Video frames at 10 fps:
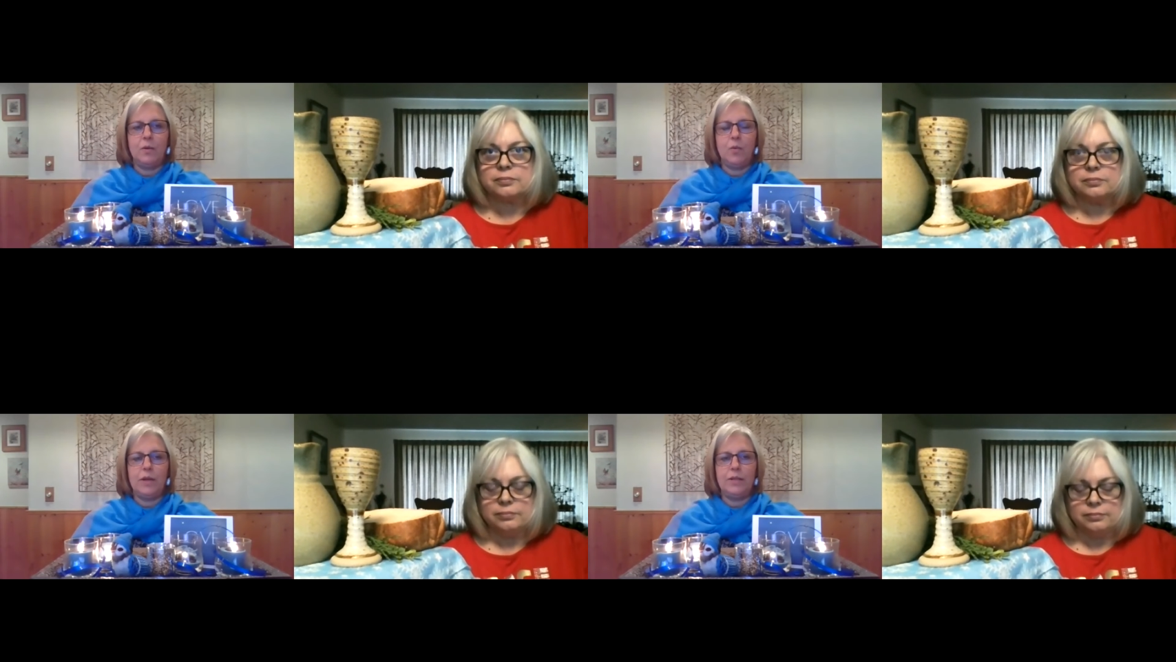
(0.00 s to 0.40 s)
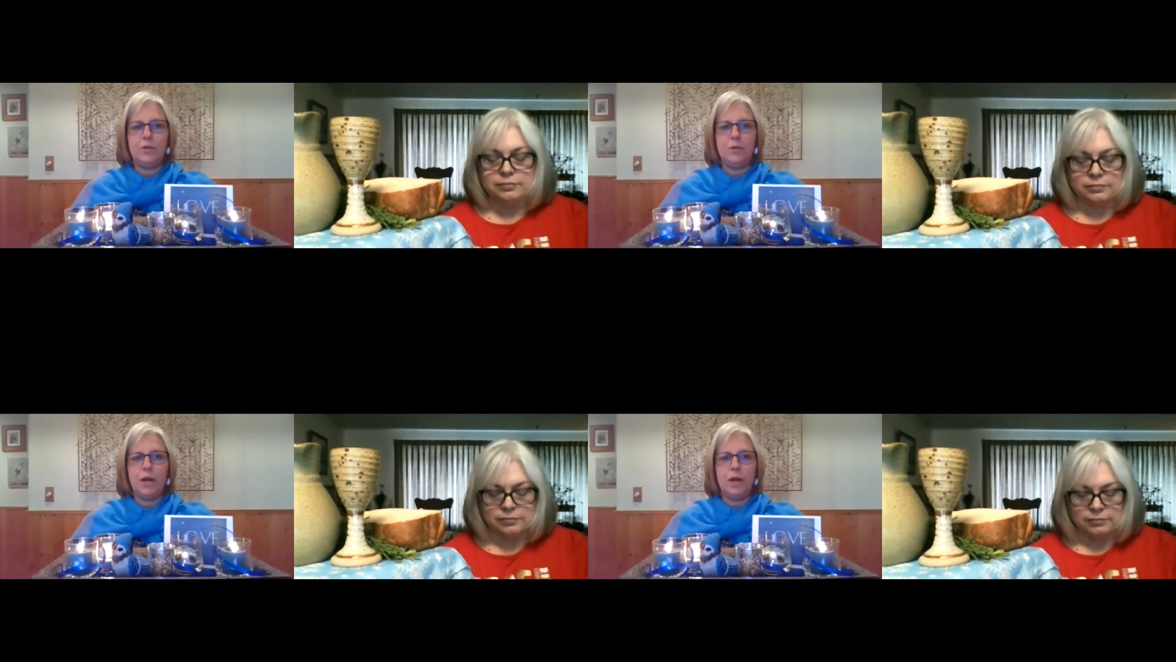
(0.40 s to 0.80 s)
Speaker 1: the
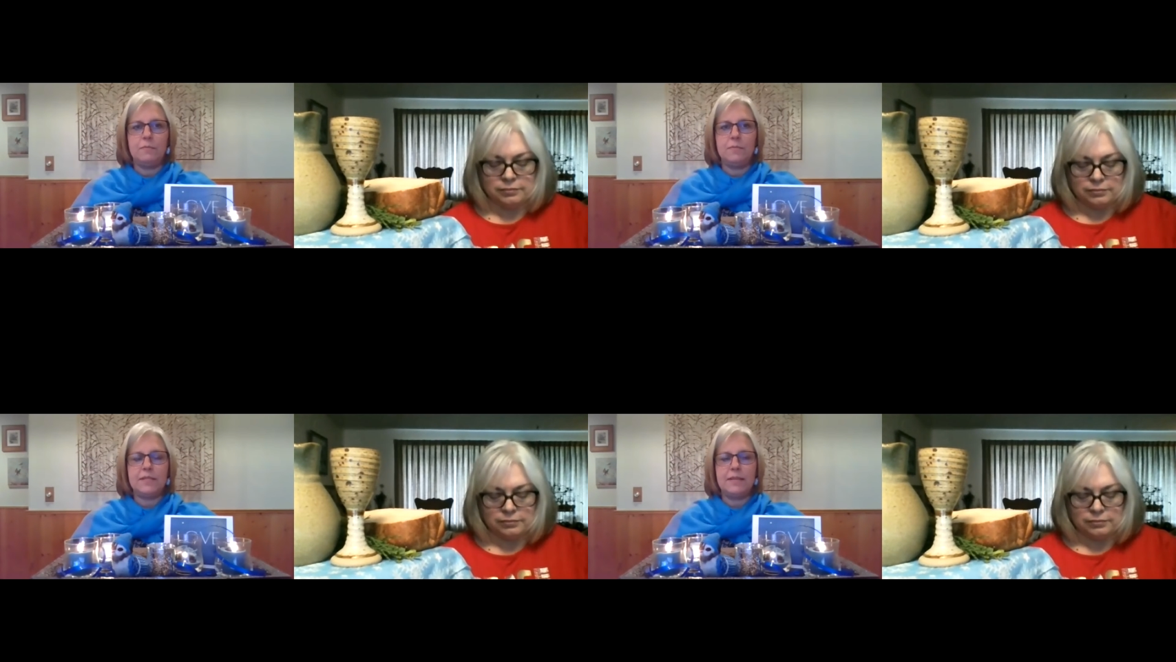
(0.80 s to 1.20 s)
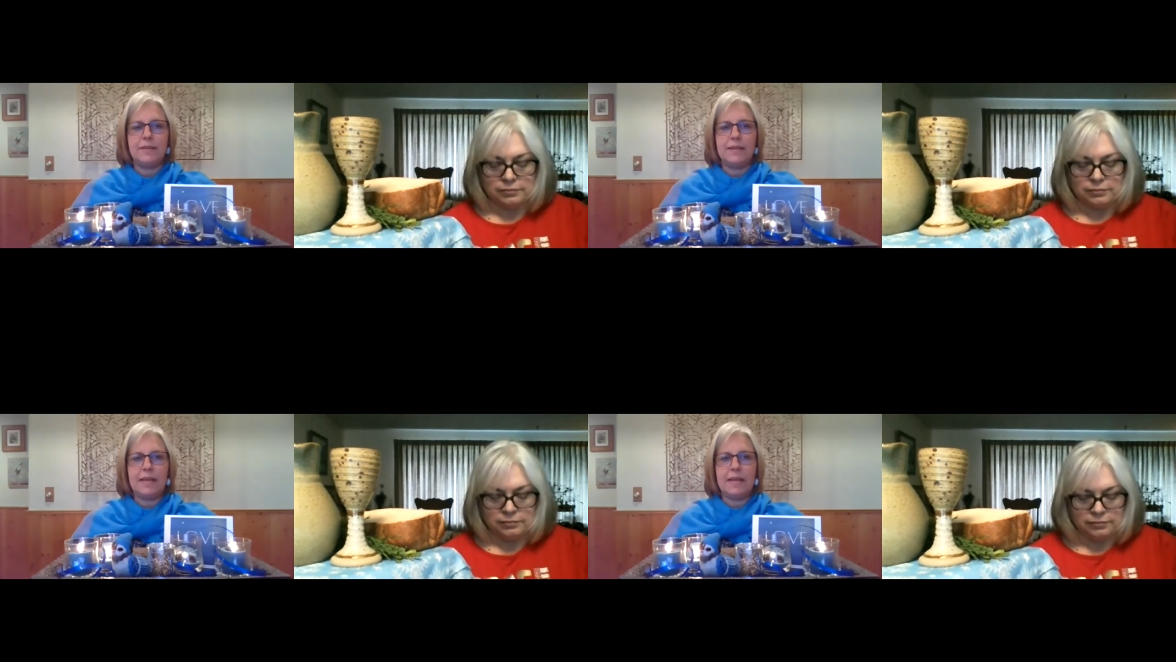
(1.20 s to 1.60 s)
one who comes
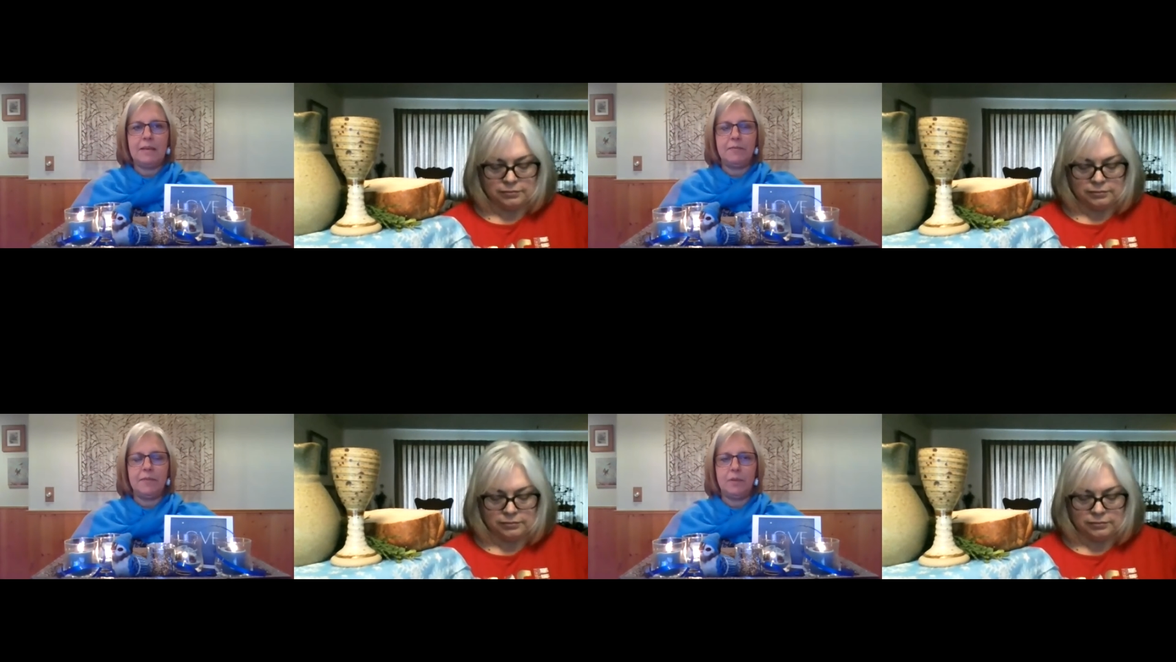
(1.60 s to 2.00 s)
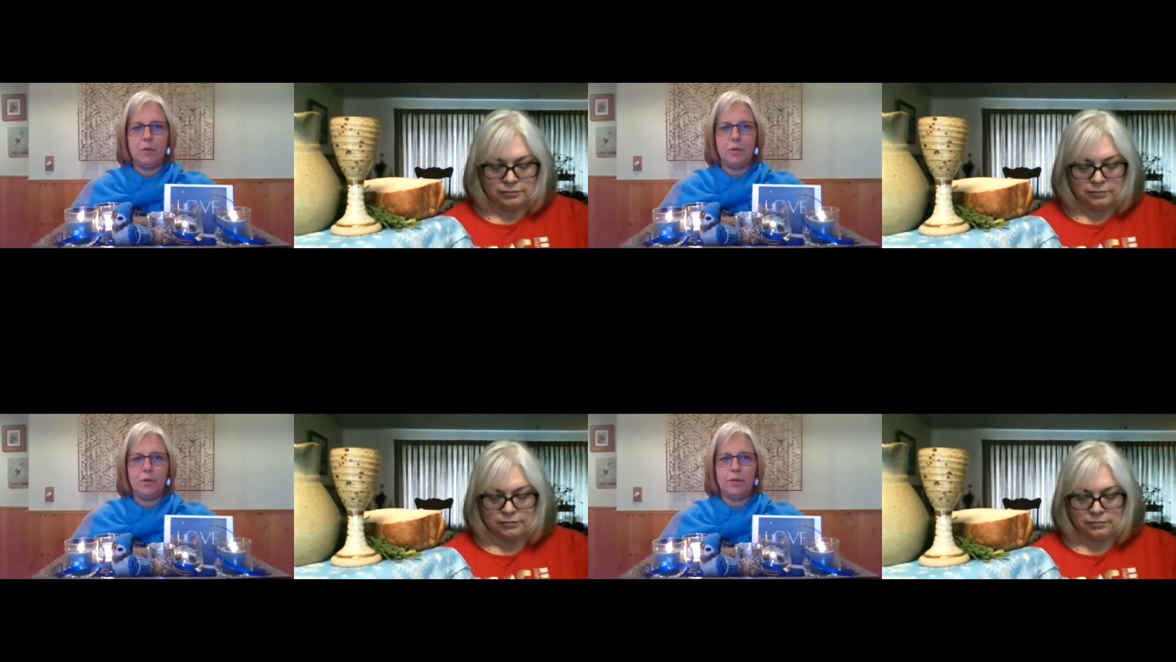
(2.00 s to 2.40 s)
in the name of the
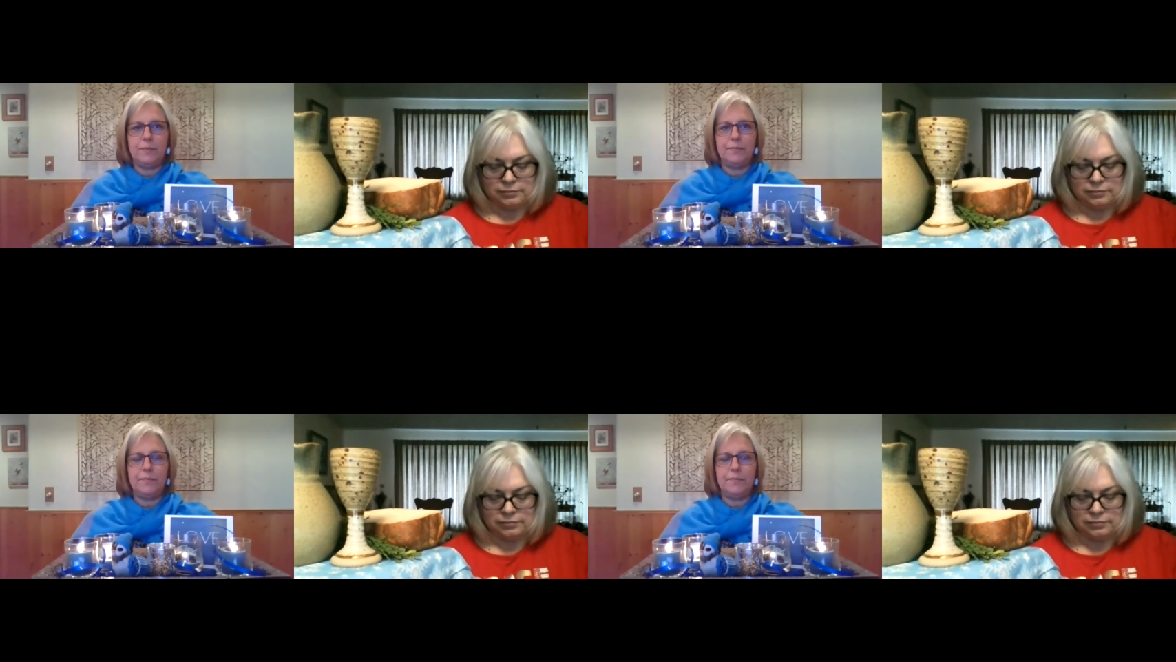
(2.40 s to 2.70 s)
Lord.